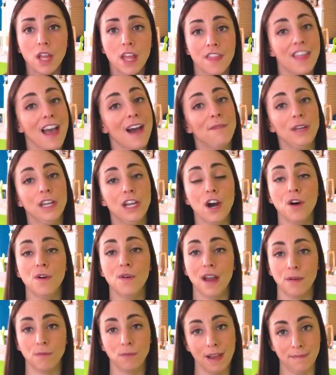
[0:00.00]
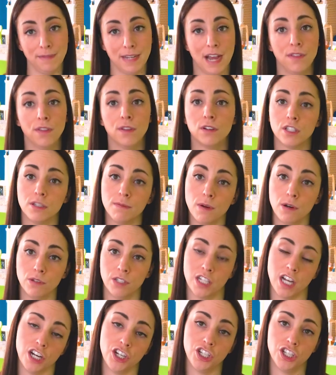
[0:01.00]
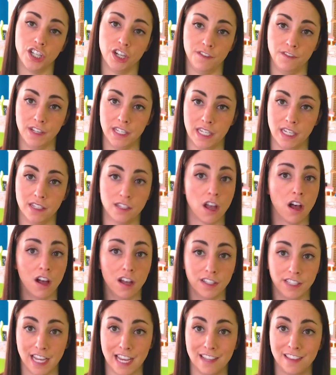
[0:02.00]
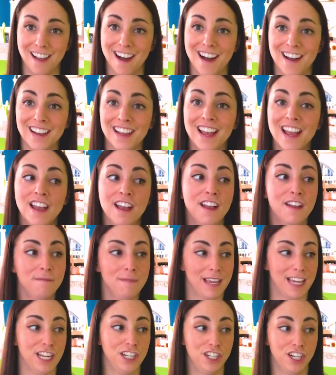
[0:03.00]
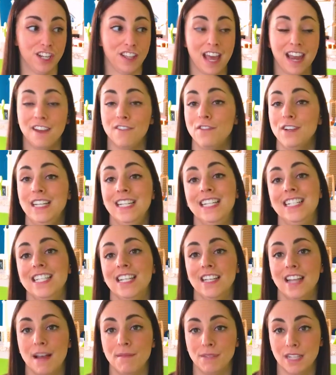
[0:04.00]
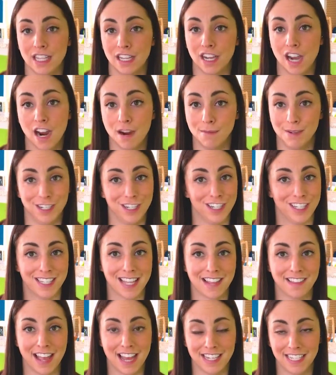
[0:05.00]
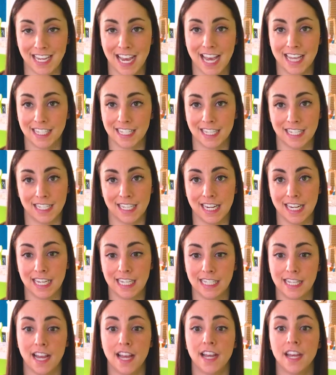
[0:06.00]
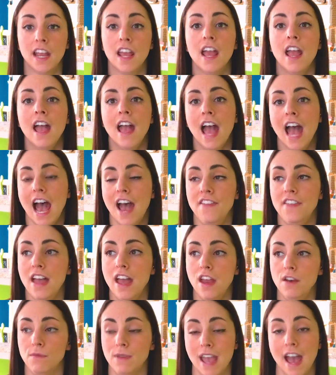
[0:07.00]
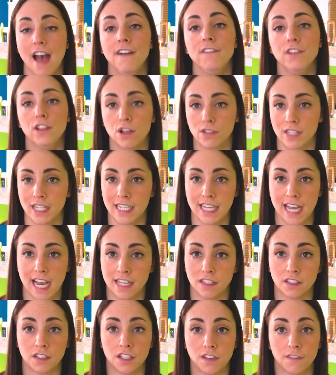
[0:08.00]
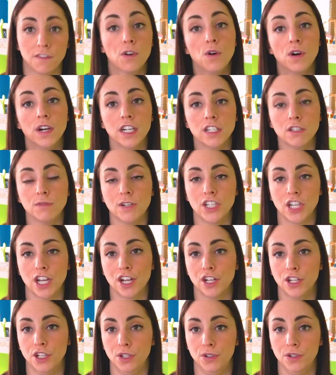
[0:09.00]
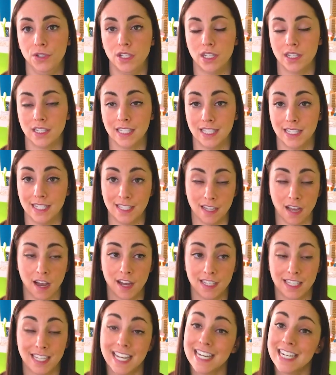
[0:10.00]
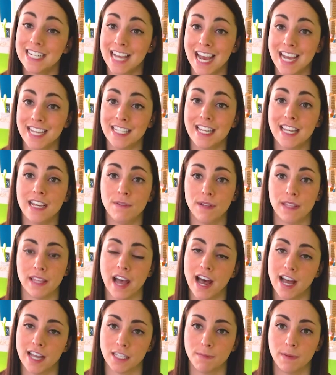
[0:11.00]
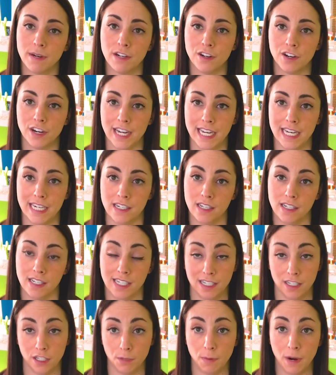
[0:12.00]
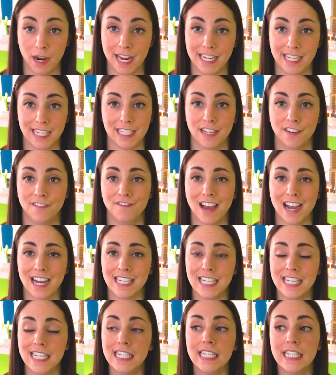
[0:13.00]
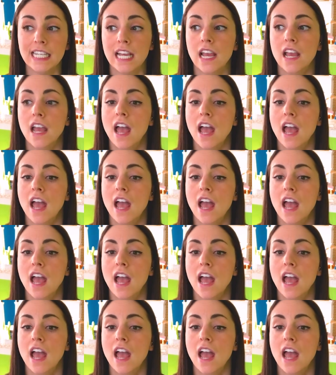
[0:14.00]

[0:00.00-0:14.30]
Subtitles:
that we go and wipe down those most touched surfaces all day long, making sure that if we need to empty the garbages that task is getting done. And then we have closing tasks, of course, which includes sanitizing with the hospital grade spray disinfectant.